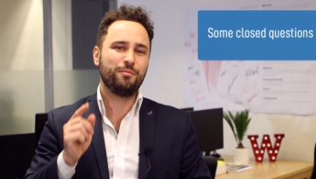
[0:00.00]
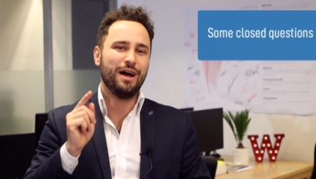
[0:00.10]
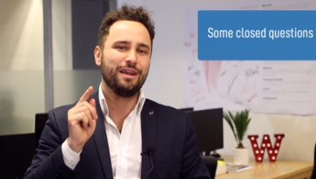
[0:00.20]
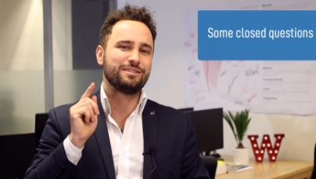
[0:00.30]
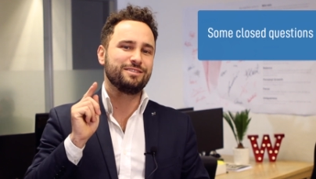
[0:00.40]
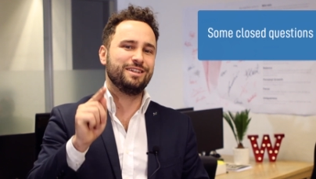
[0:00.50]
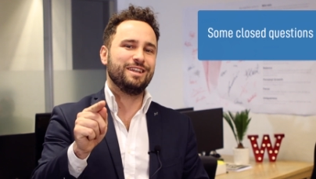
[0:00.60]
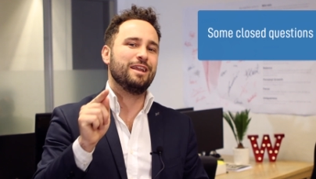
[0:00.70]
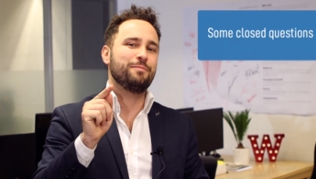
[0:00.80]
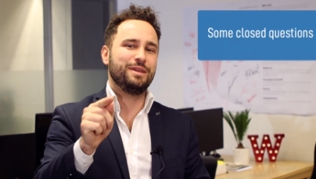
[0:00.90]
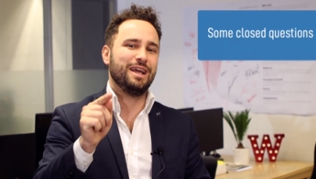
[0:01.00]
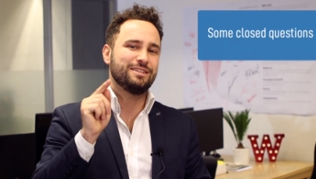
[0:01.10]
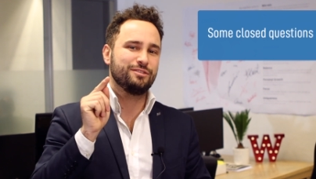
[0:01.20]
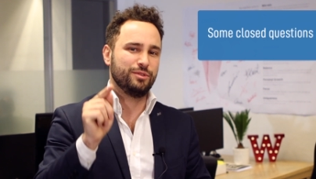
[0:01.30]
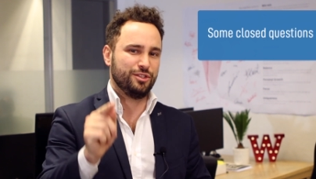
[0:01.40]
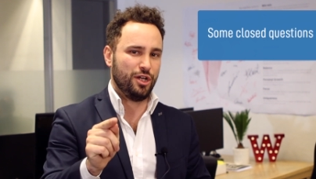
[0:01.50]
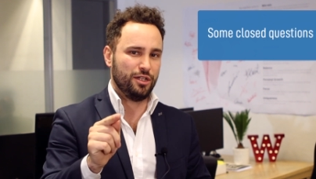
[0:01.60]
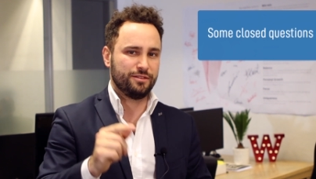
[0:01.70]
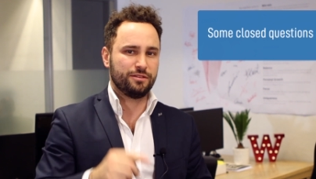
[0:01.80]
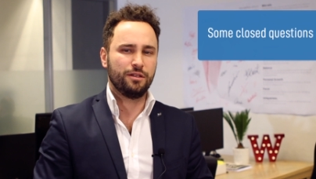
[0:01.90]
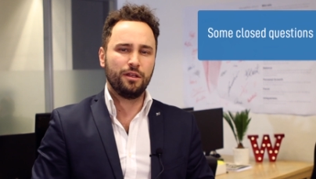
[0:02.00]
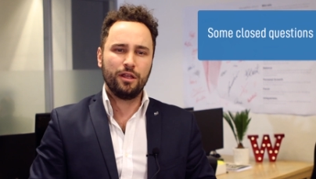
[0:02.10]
bias in NPS results.